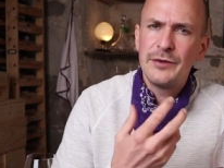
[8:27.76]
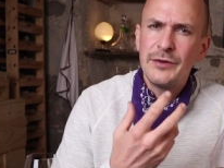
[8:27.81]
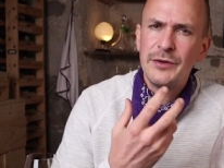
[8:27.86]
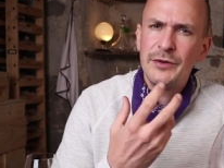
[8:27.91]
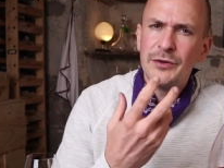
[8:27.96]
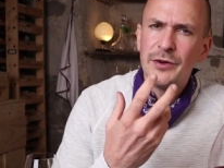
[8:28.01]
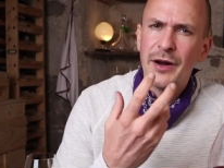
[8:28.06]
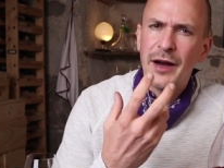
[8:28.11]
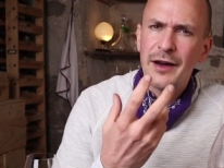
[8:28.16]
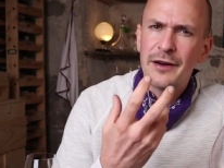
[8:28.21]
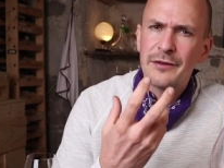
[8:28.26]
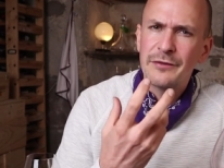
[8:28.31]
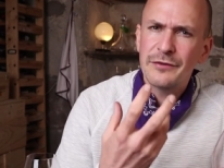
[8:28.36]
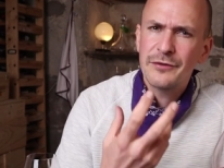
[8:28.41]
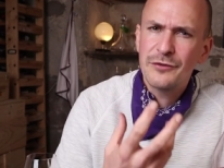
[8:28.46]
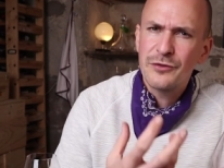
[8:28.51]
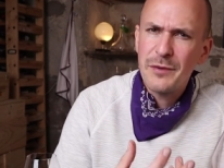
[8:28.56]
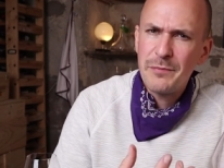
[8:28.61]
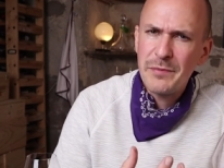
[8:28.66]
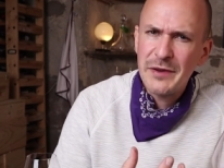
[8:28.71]
You
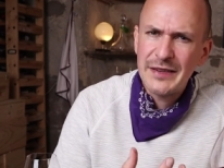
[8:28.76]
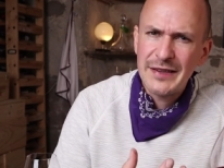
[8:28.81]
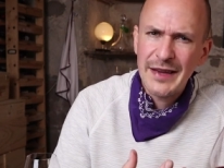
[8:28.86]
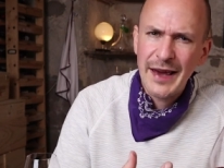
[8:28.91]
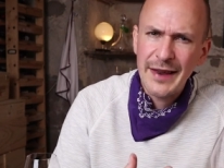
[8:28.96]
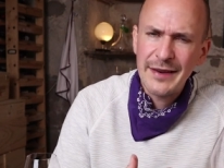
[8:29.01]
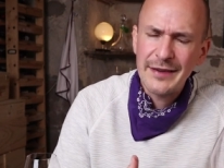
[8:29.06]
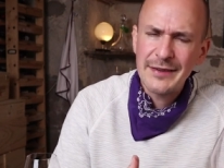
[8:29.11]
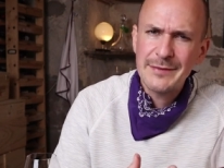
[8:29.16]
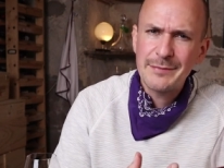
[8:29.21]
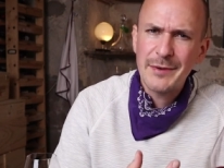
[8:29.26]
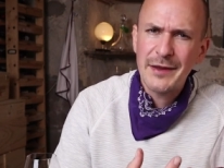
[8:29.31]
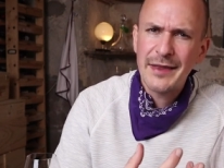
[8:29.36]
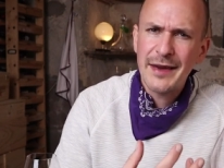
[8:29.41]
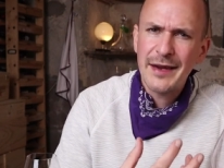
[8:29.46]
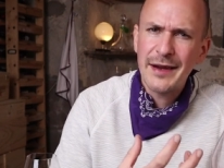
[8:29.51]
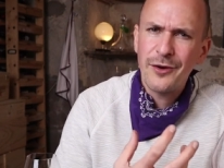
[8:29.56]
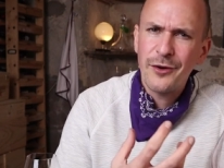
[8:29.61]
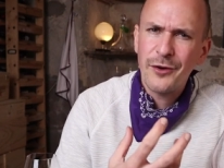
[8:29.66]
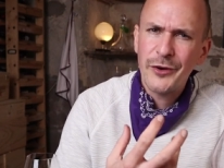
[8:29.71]
have grippy tannins, but
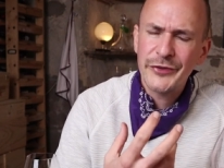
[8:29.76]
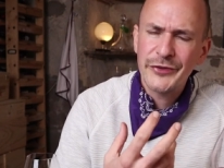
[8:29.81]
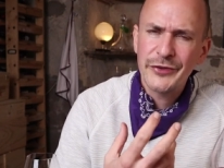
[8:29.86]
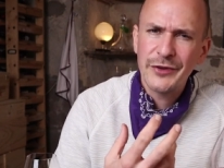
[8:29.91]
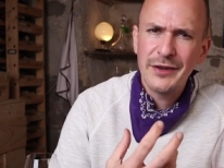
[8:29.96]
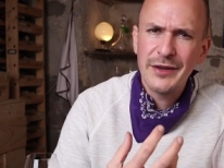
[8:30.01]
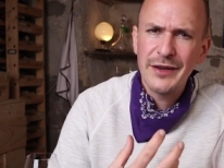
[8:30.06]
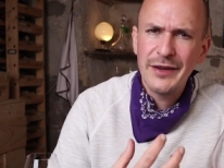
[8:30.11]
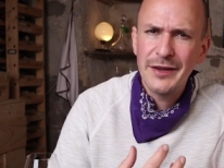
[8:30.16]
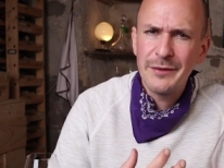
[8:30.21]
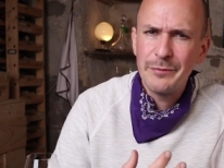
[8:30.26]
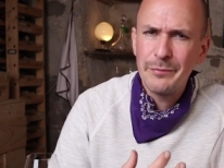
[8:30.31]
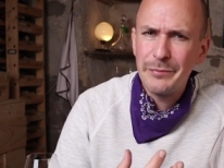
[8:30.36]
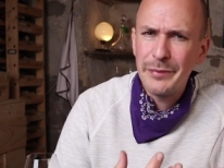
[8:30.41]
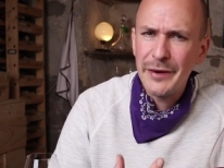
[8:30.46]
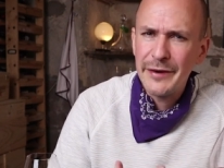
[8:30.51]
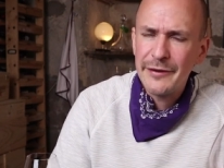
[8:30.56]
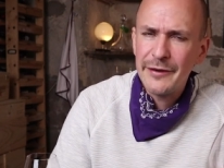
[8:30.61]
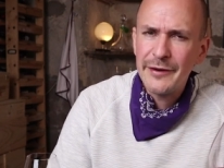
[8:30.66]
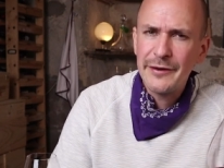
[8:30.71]
they are also a little
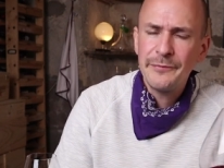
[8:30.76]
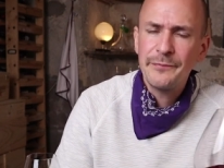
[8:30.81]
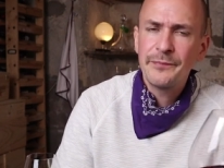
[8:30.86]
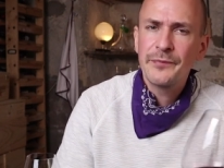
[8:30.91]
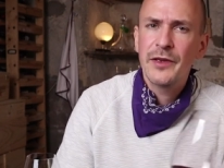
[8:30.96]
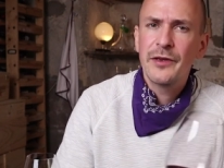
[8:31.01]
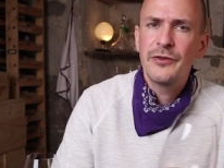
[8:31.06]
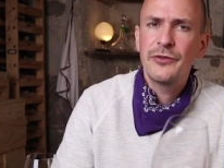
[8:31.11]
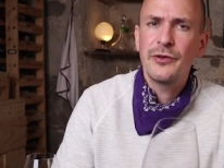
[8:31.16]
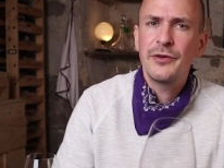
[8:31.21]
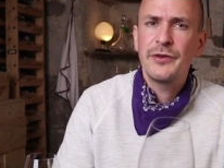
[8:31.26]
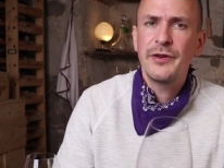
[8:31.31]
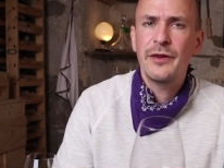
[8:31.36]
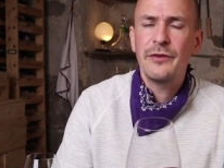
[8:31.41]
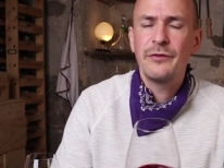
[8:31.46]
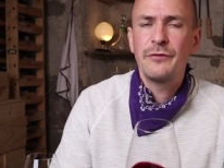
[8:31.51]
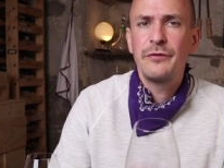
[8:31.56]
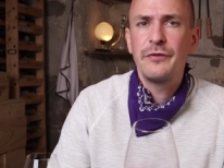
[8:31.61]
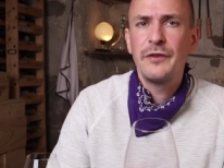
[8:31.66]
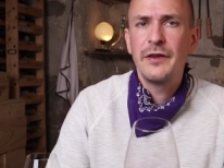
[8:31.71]
bitter, so it
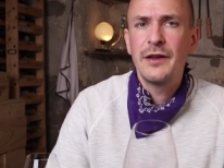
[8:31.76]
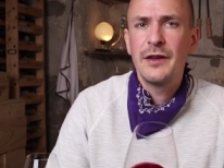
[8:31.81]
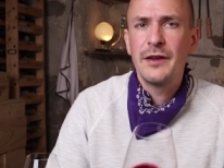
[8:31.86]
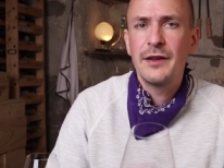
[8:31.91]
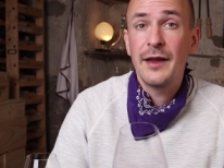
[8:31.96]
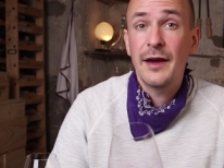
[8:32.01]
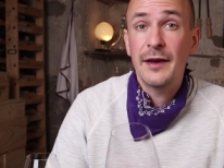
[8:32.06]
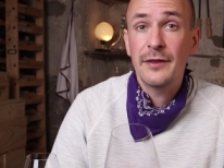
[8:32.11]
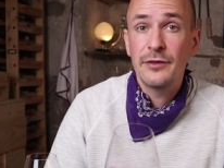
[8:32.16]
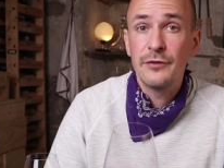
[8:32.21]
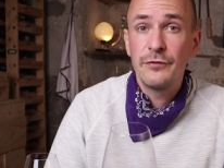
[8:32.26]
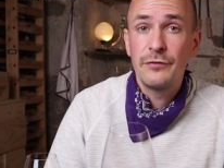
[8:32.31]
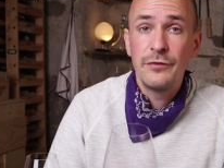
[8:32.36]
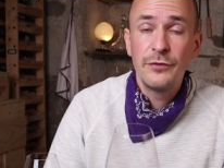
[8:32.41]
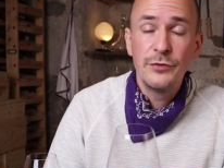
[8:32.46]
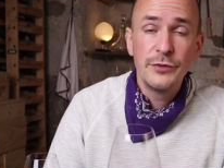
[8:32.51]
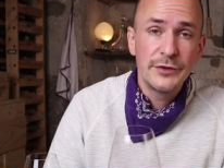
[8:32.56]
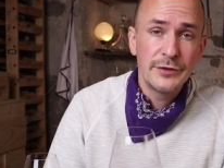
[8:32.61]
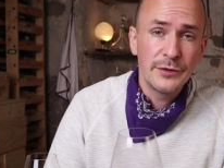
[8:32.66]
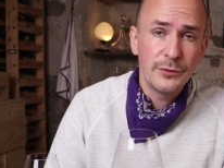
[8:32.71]
doesn't feel like the
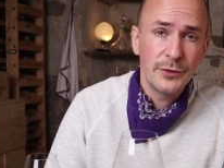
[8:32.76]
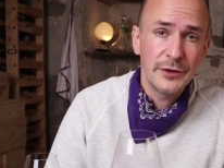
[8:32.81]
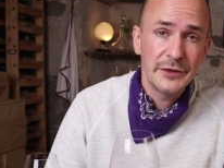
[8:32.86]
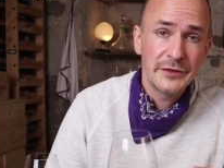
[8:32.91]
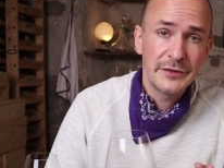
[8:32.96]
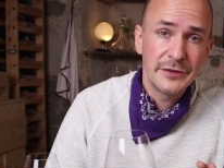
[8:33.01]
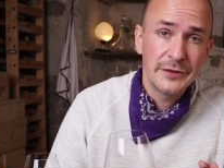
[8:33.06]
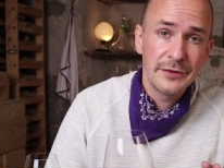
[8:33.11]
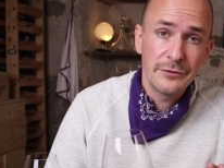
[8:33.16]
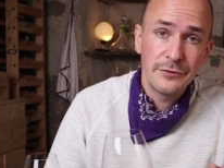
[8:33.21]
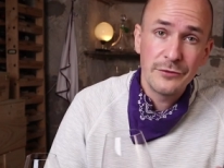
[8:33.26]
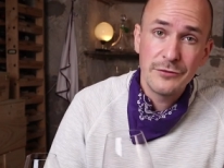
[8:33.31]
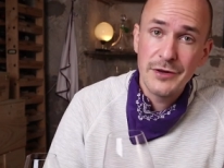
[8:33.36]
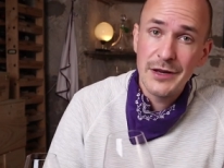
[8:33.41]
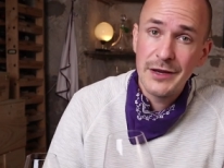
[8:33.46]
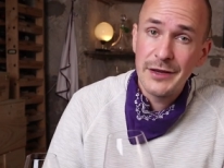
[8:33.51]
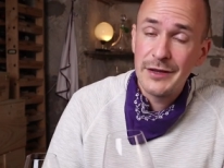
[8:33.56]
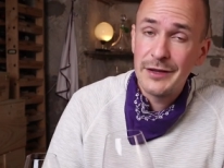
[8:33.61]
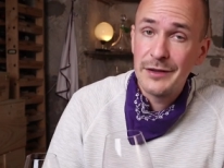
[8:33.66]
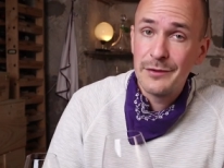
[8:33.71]
fruit was
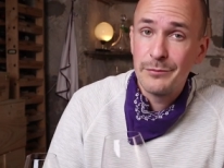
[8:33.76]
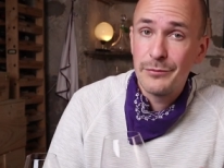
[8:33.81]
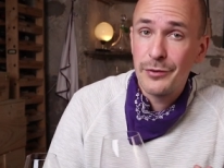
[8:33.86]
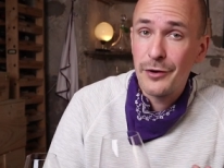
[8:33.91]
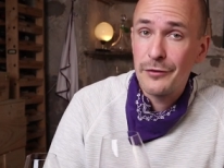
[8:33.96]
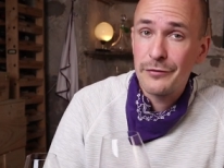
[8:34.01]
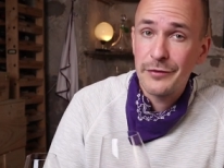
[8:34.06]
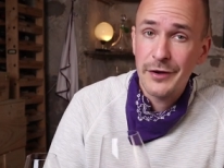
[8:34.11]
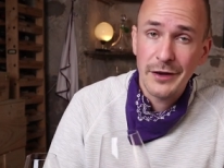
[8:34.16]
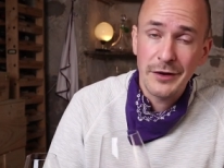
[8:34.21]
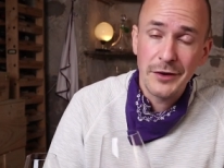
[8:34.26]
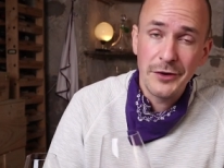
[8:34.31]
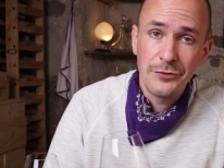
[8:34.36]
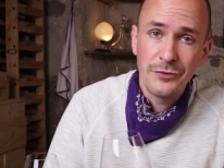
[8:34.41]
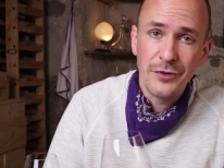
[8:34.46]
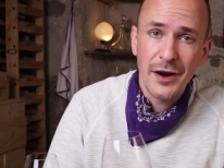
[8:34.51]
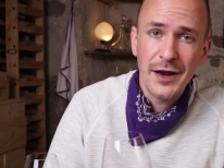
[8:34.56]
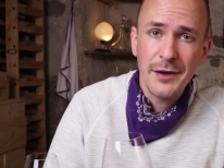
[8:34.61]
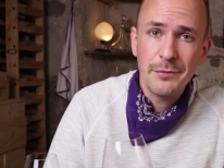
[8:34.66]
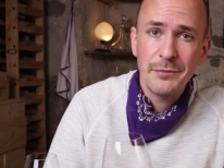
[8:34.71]
really perfectly
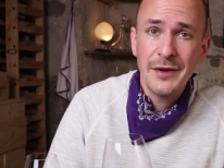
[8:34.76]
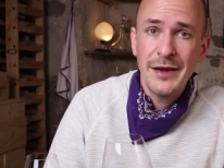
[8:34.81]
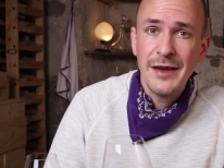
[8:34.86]
ripe.